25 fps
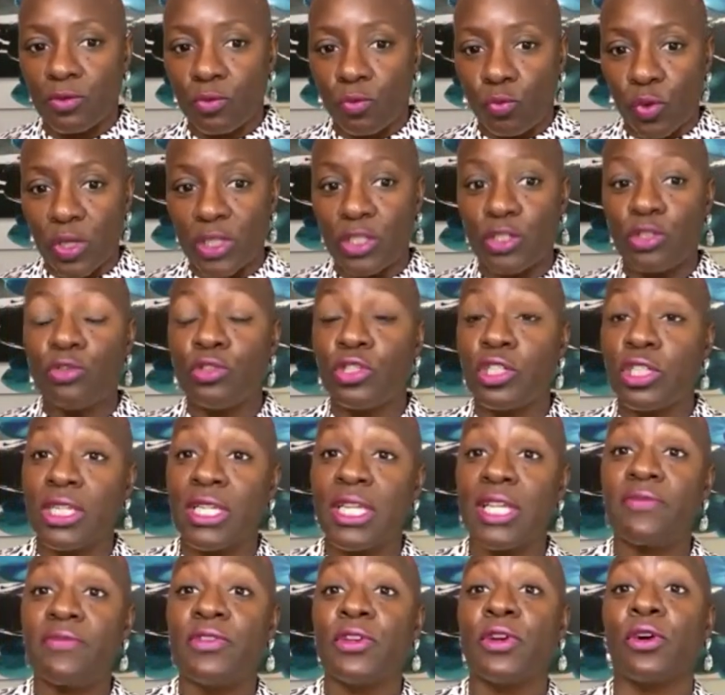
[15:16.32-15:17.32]
what you should
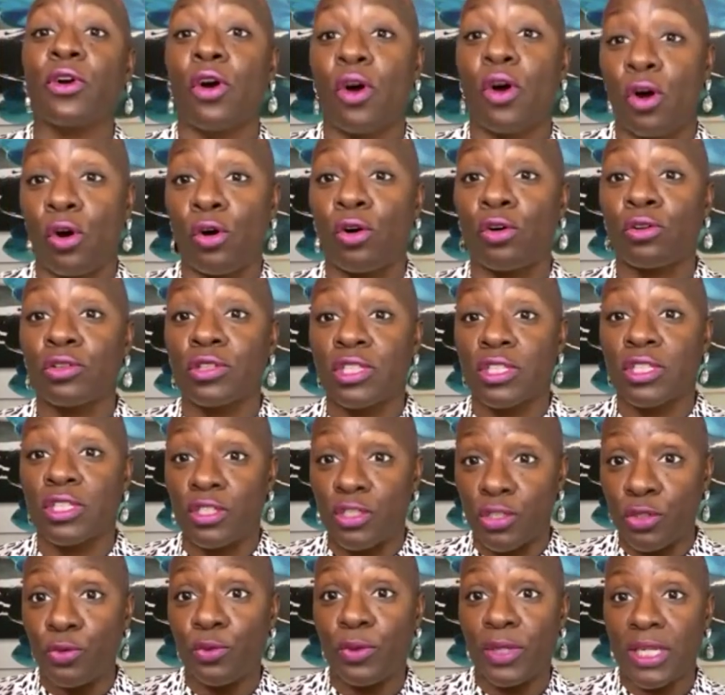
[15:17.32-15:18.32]
give your all to
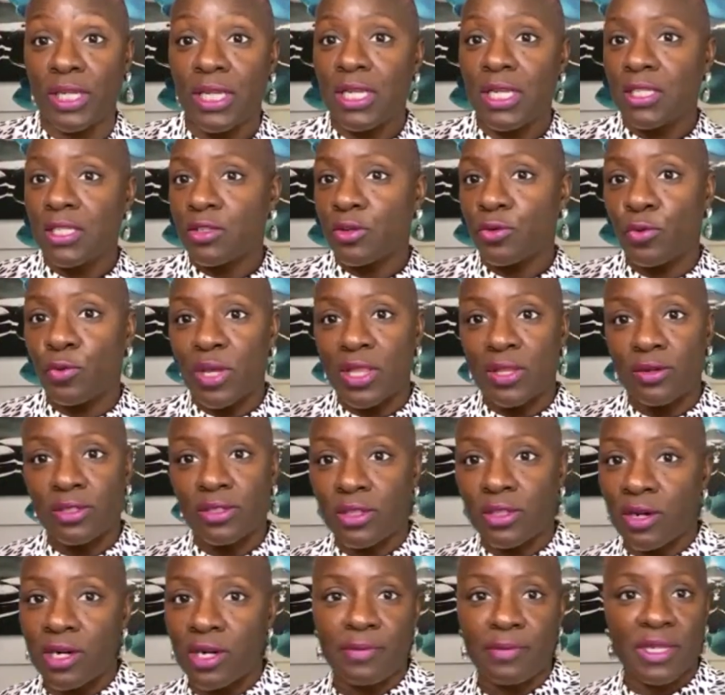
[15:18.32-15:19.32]
doing. So whether it's
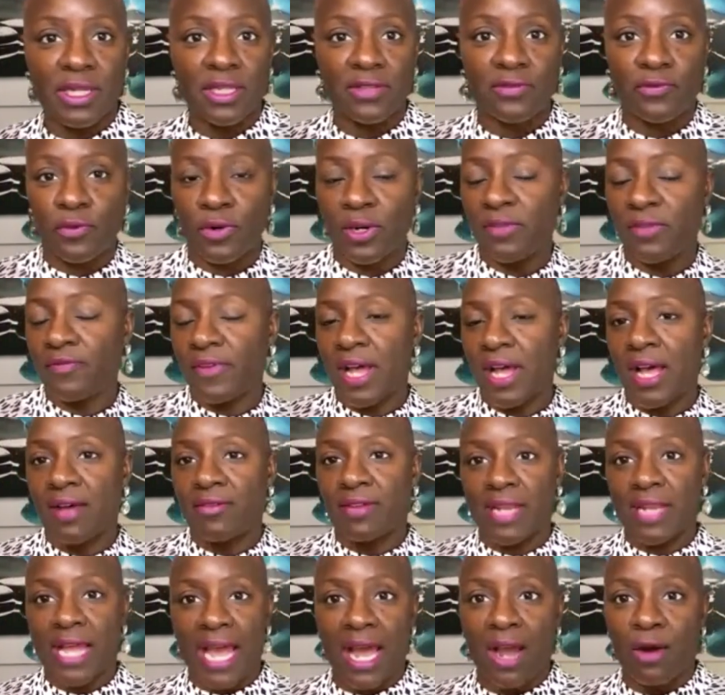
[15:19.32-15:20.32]
30 minutes, 45,
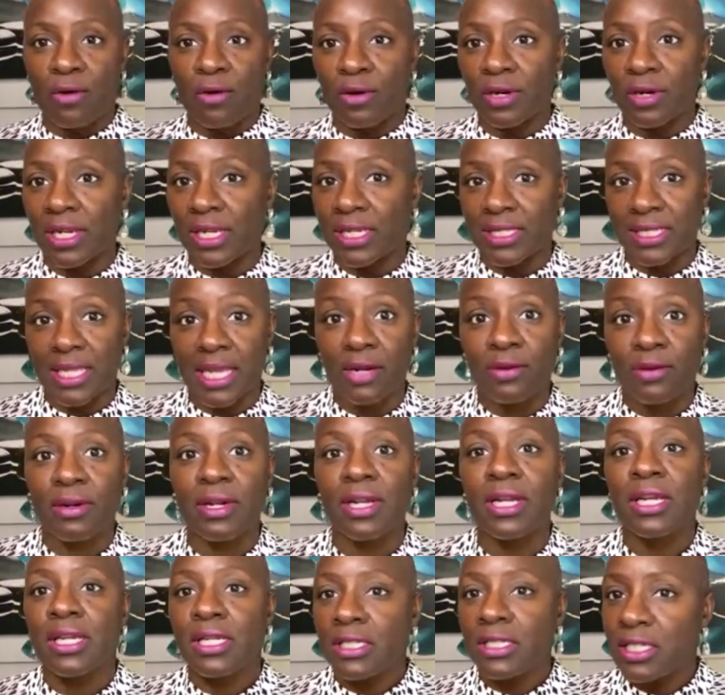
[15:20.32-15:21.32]
an hour,
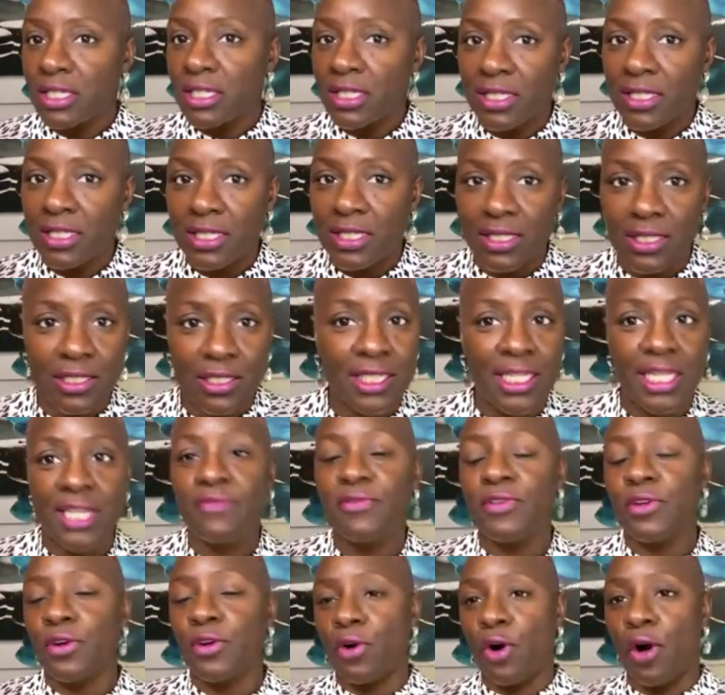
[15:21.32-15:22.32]
etc., just
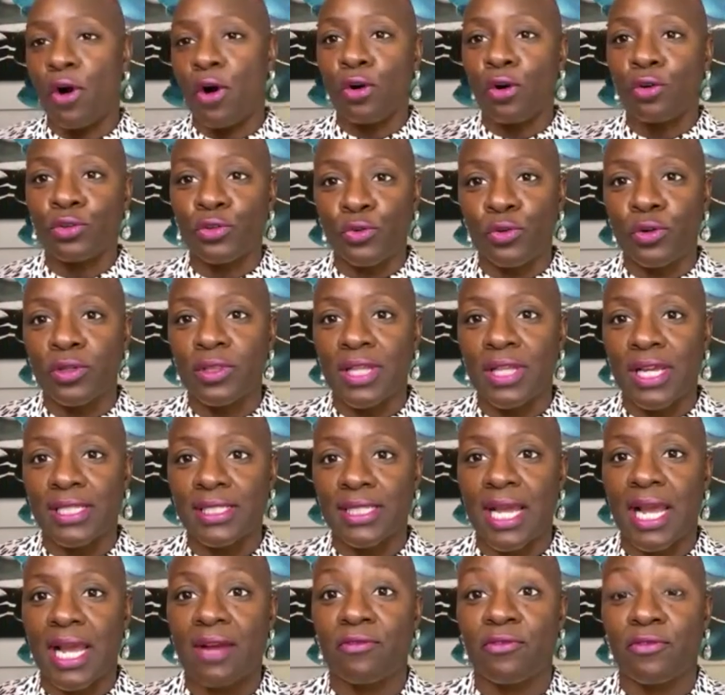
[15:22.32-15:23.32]
give your all during that
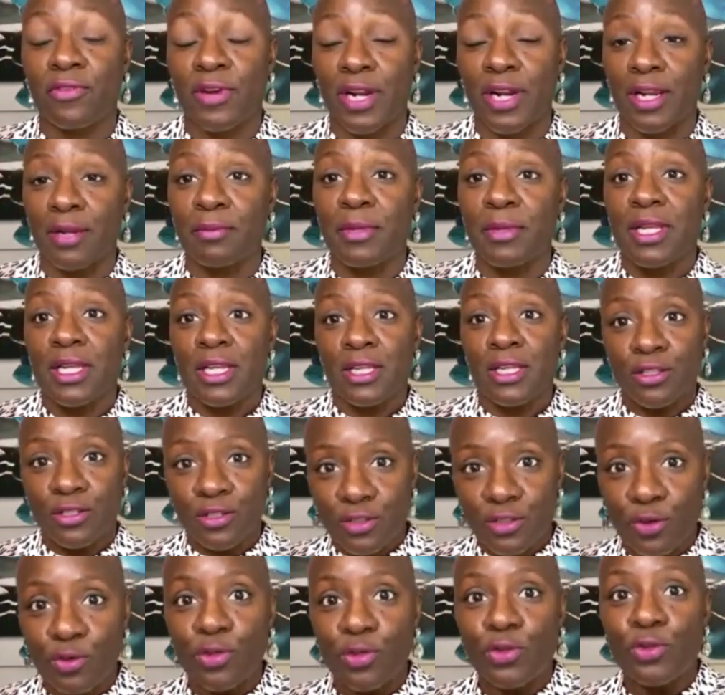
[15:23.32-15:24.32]
time frame
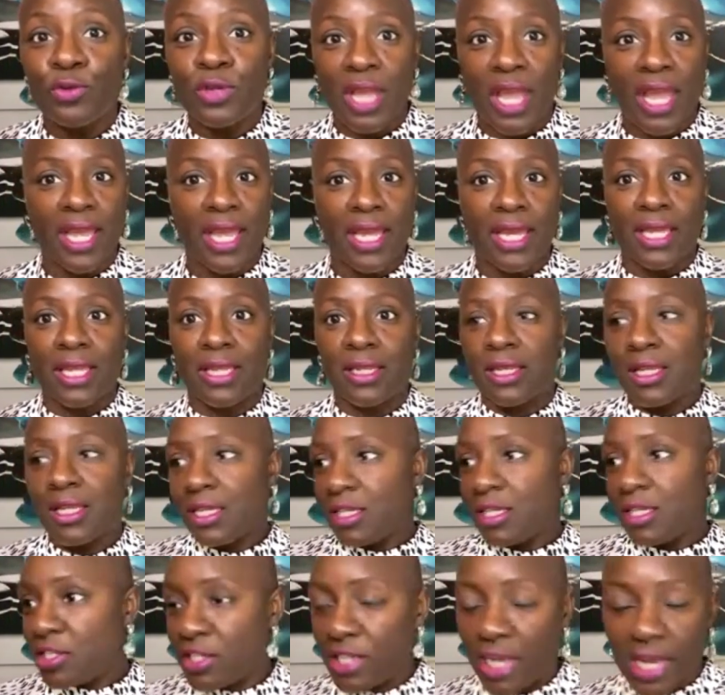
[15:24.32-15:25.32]
so you can
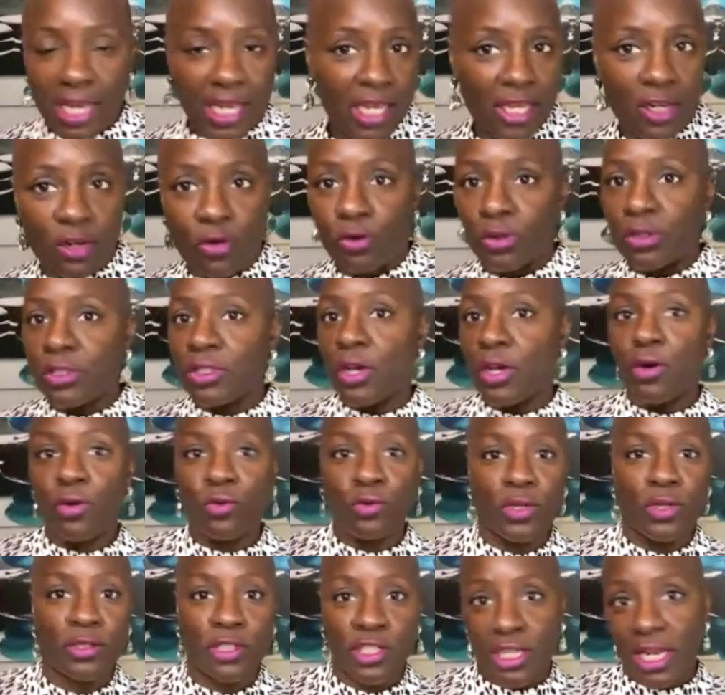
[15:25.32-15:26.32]
shed or
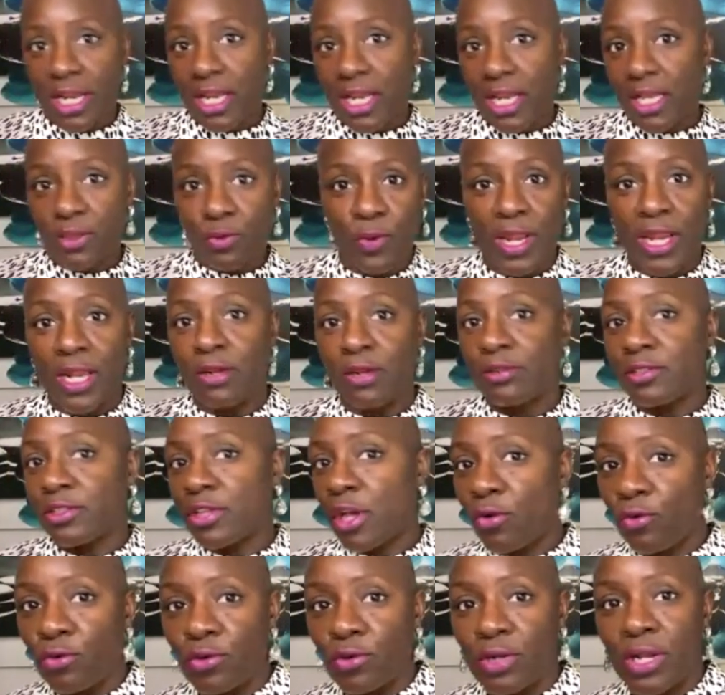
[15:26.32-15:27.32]
tone shan the weight,
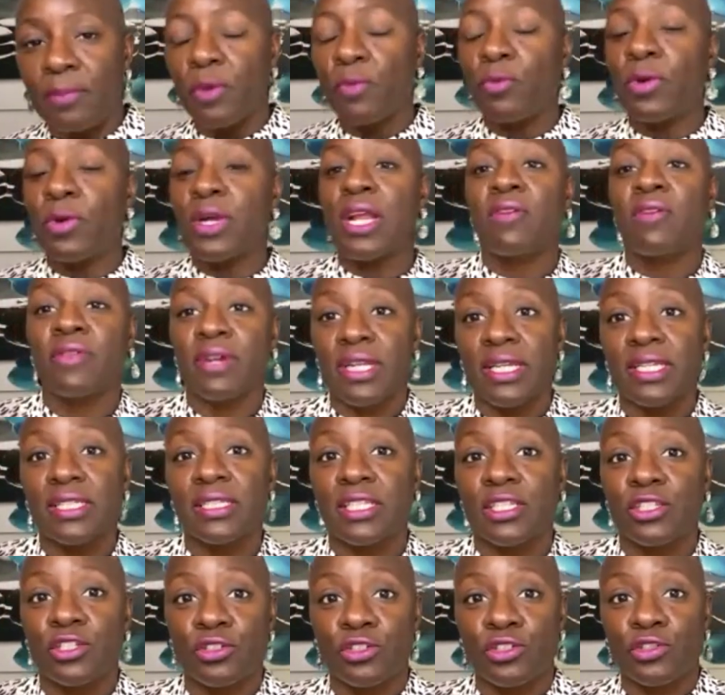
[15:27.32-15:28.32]
tone up or whatever it is
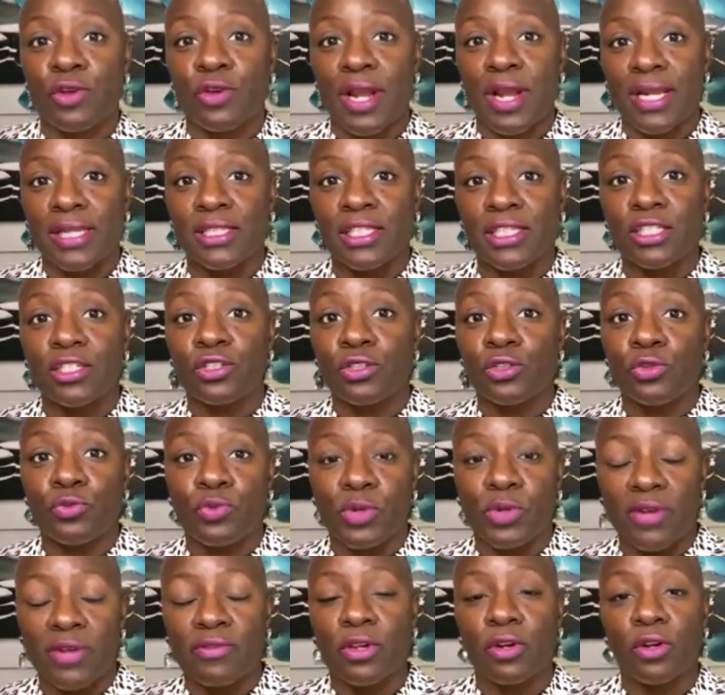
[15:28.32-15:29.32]
that you're trying to do,
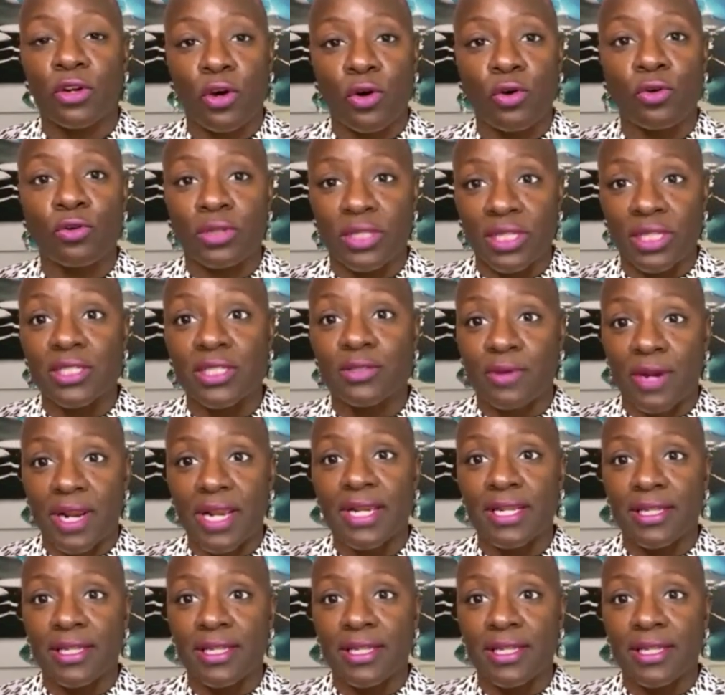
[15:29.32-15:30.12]
whatever your goal is, right?